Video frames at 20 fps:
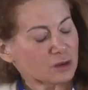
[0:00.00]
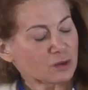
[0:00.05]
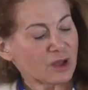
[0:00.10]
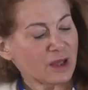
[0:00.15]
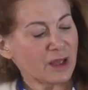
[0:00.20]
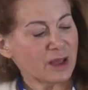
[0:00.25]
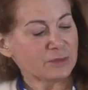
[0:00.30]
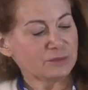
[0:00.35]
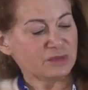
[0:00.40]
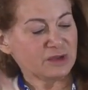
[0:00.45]

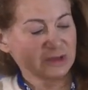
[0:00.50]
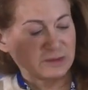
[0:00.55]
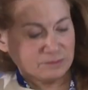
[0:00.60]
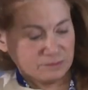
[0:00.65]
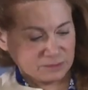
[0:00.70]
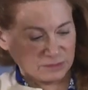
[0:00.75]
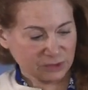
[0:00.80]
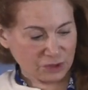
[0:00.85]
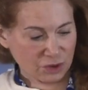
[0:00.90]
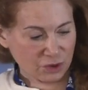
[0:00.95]
had been
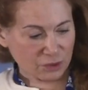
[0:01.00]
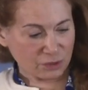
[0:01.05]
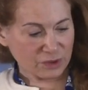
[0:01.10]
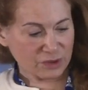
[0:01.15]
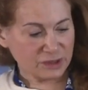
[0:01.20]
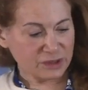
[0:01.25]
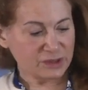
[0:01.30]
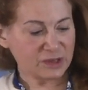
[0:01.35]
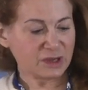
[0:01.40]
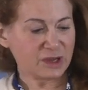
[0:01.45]

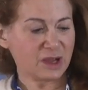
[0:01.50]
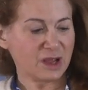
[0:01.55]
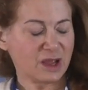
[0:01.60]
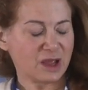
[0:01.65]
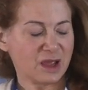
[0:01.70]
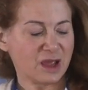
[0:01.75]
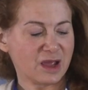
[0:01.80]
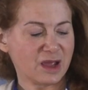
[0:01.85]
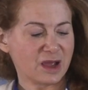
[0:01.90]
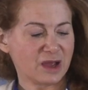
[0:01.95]
lowered,
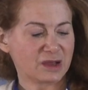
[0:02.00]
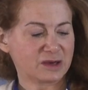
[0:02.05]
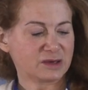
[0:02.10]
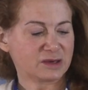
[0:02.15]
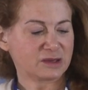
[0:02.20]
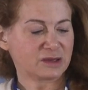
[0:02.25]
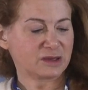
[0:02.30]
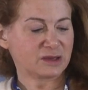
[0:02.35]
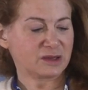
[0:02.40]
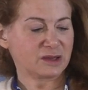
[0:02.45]

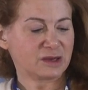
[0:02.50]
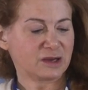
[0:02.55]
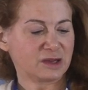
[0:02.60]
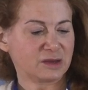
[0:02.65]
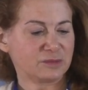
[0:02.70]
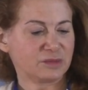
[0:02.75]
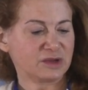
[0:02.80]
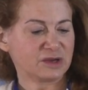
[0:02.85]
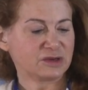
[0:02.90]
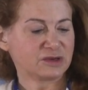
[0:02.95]
and it
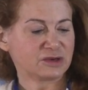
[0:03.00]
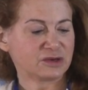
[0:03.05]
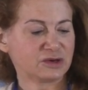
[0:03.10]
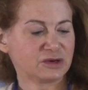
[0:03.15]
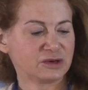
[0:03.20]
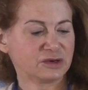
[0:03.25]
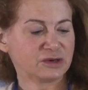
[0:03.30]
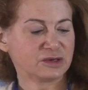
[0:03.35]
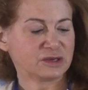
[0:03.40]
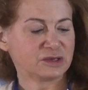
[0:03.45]
had been
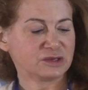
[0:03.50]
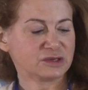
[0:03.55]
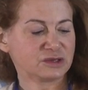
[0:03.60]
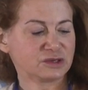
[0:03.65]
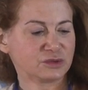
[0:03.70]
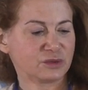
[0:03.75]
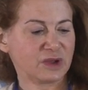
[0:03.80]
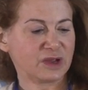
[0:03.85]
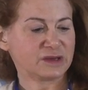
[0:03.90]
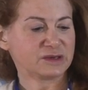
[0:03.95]
turned
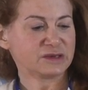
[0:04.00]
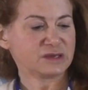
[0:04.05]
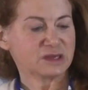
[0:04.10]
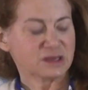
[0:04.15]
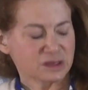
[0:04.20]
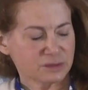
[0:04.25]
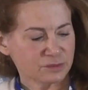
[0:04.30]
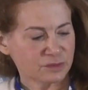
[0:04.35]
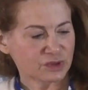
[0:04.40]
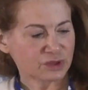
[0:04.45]
into a
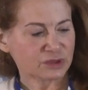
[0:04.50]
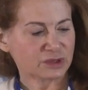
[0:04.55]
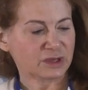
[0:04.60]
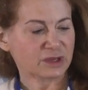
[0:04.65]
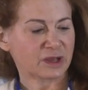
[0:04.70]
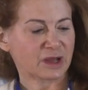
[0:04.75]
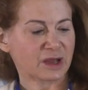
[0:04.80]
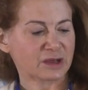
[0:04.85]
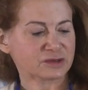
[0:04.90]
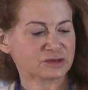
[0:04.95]
team
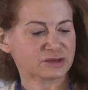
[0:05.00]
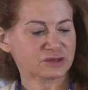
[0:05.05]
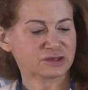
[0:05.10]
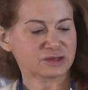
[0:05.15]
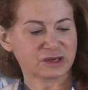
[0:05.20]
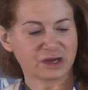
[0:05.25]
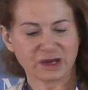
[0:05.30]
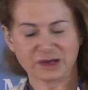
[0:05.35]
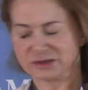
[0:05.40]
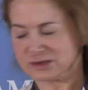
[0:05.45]
building
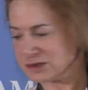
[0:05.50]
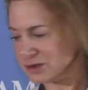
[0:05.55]
exercise,